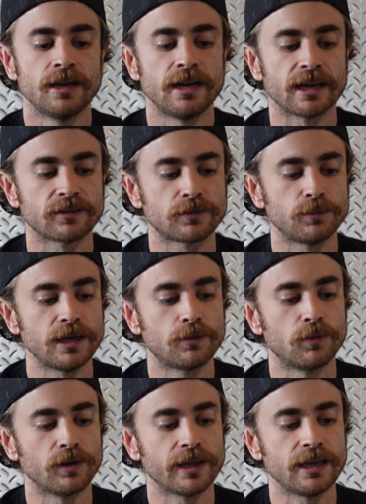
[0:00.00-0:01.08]
Next
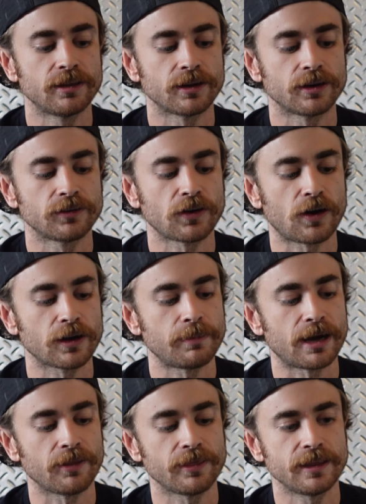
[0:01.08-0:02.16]
week we'll either talk
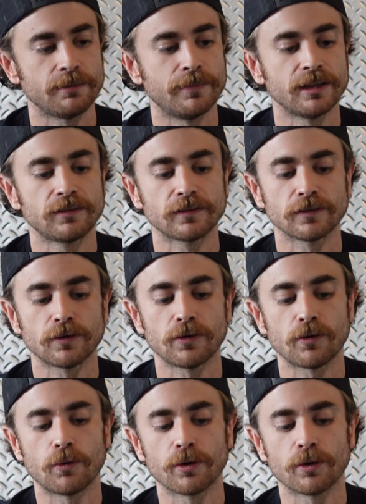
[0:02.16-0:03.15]
about the midsole